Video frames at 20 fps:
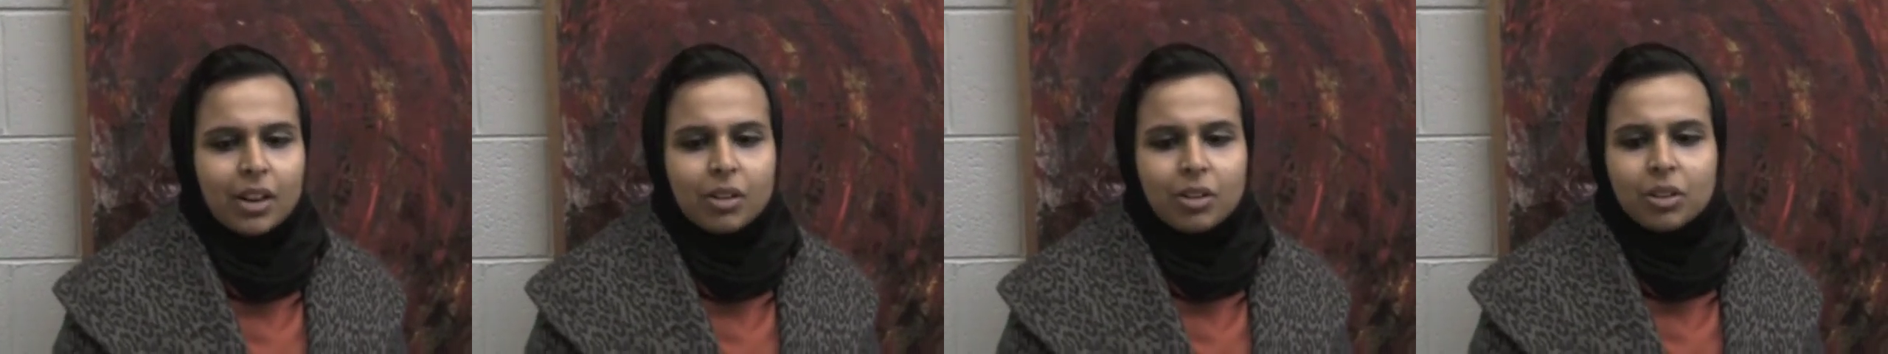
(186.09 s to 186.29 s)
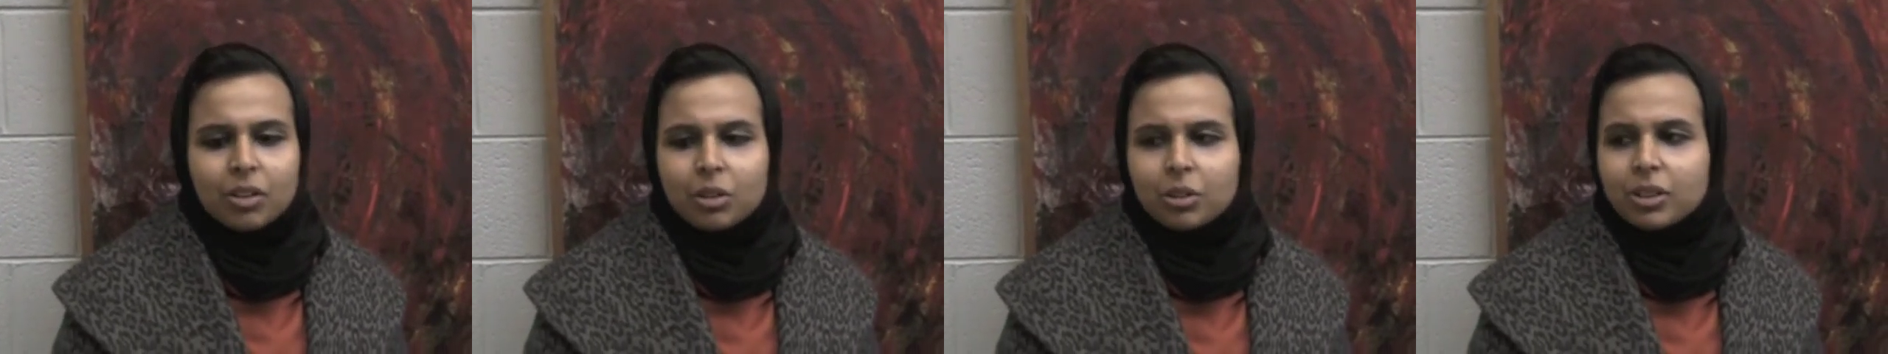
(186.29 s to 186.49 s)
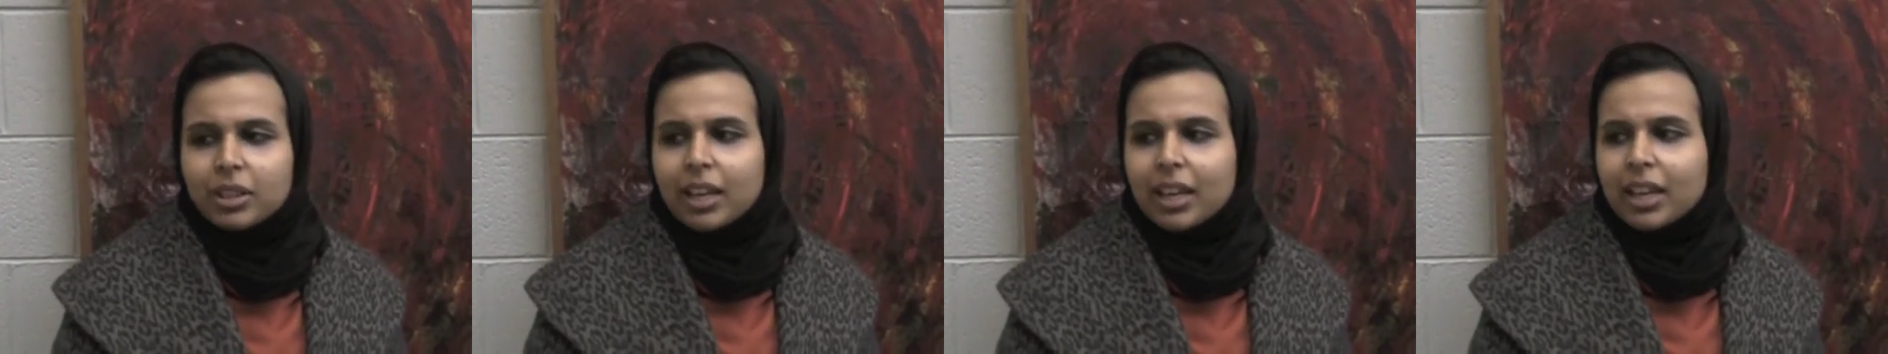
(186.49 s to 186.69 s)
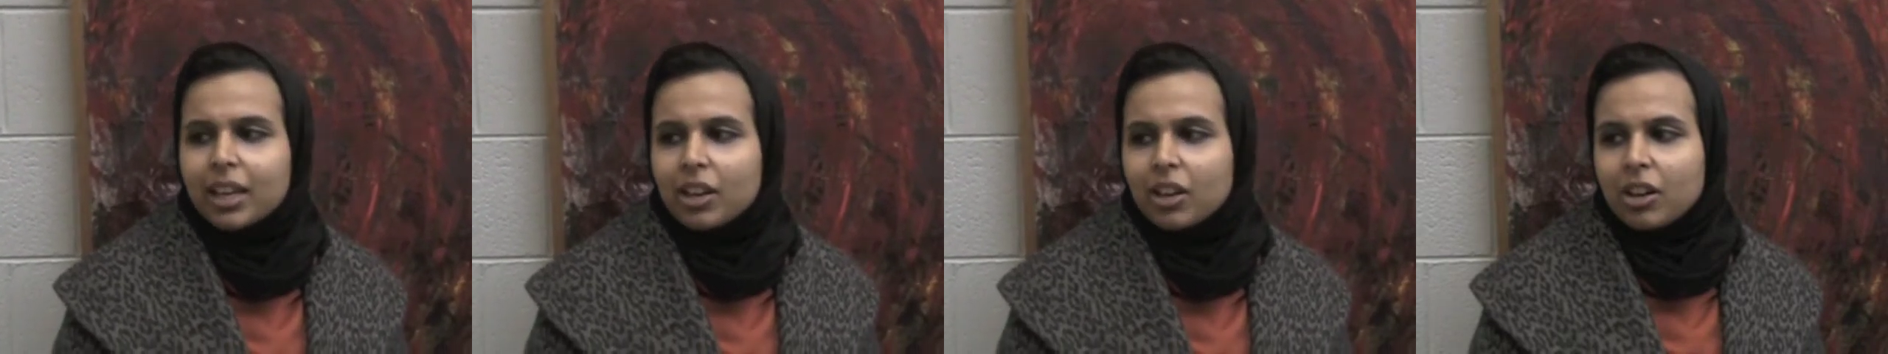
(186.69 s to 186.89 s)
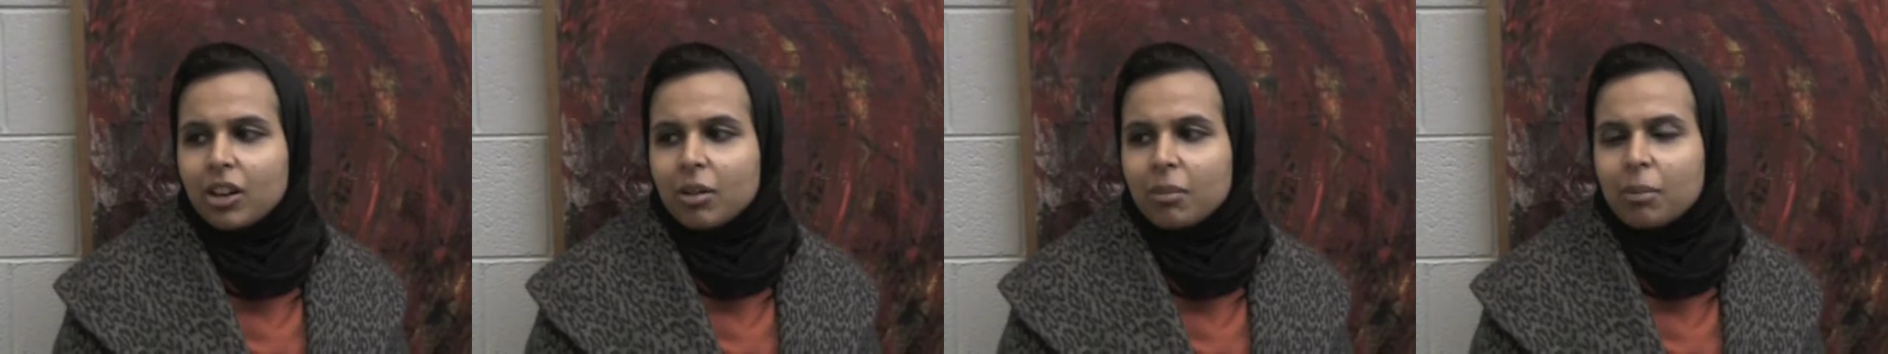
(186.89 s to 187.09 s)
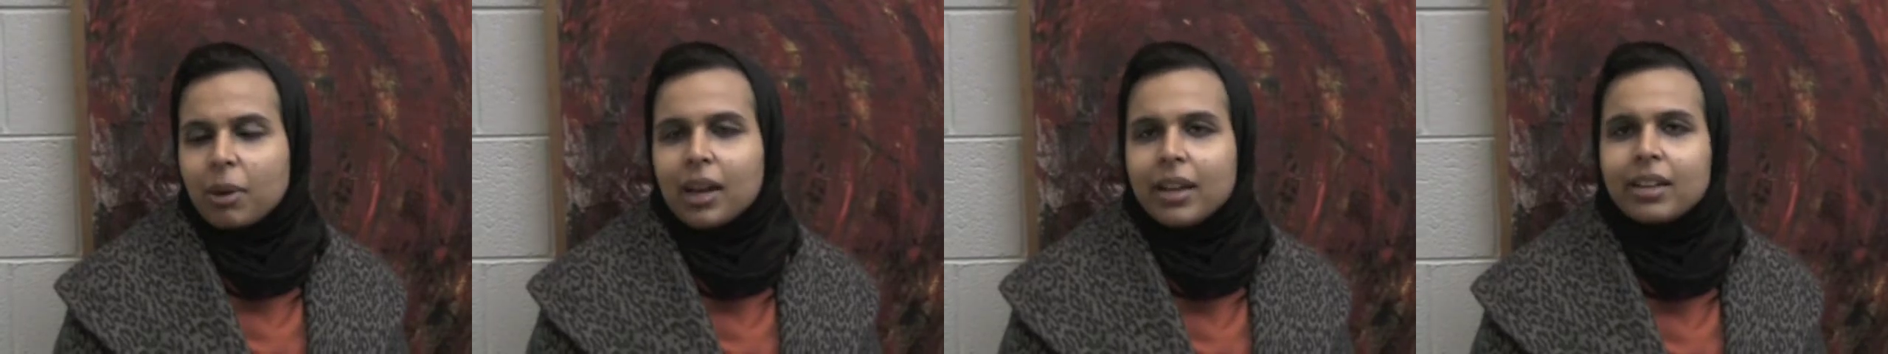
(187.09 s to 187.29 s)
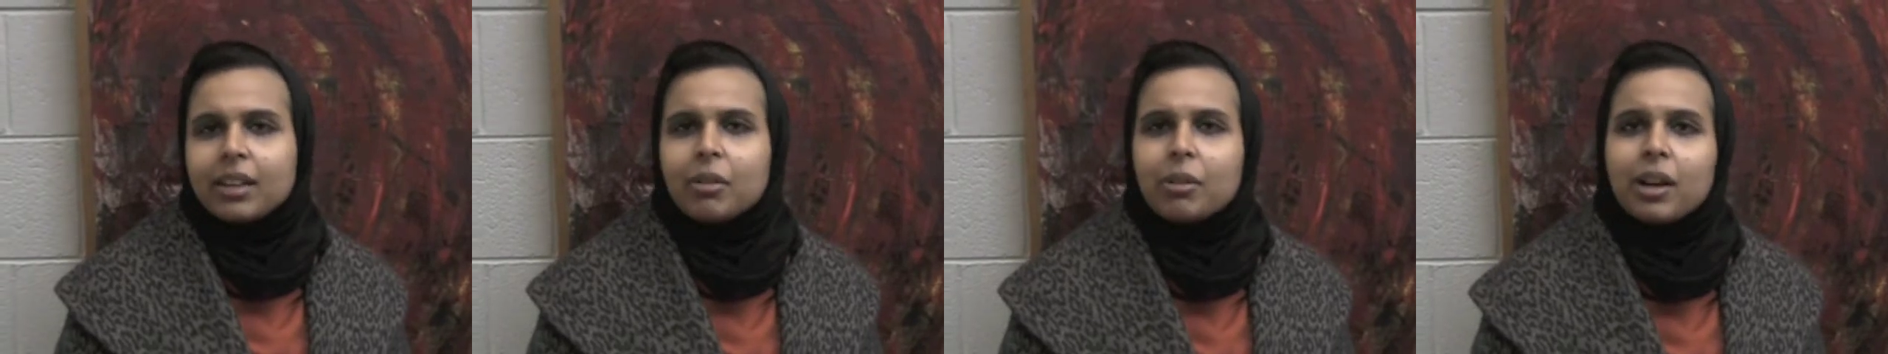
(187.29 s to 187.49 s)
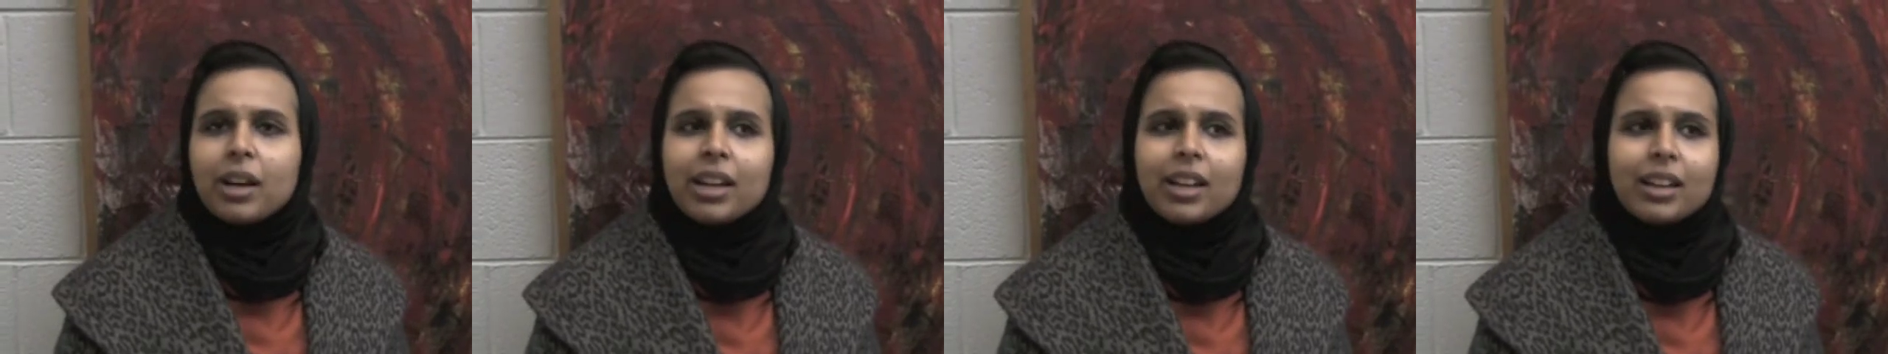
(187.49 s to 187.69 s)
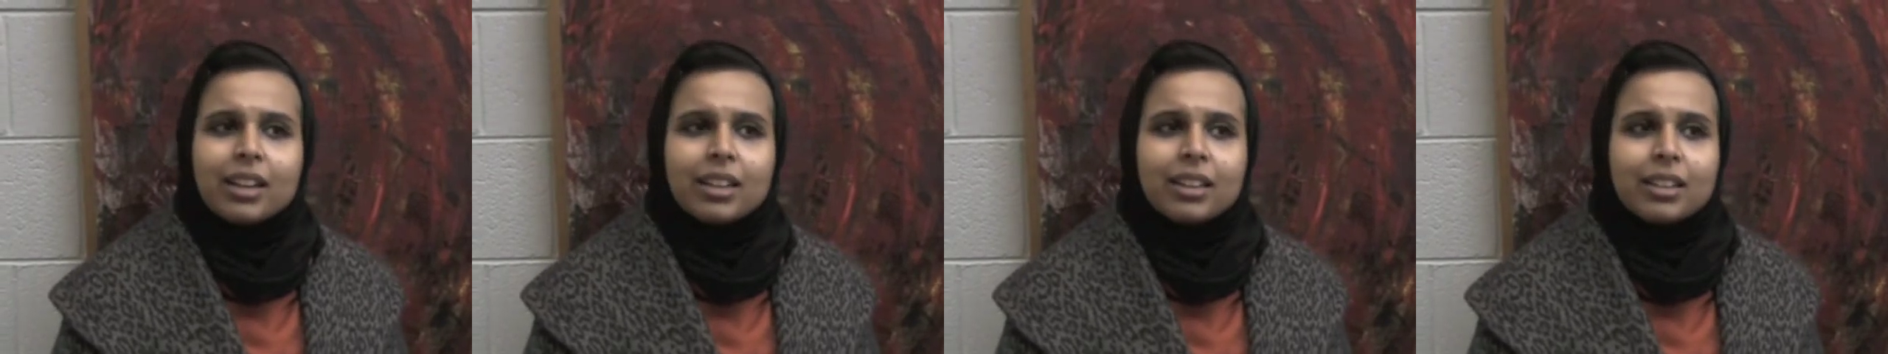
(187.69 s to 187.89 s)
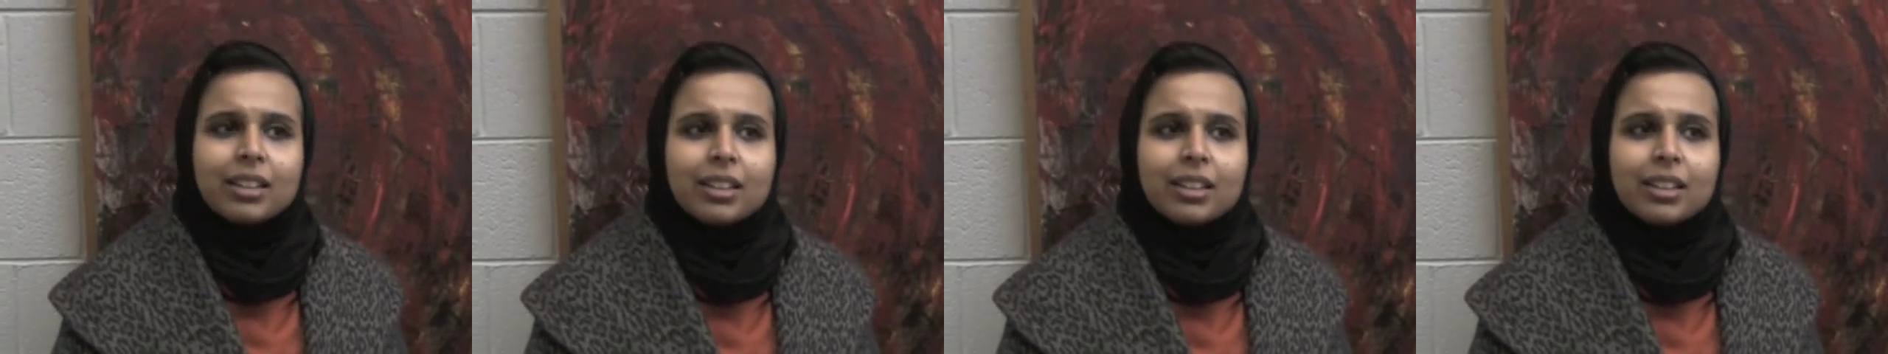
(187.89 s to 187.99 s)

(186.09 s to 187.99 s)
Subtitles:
take your mind away.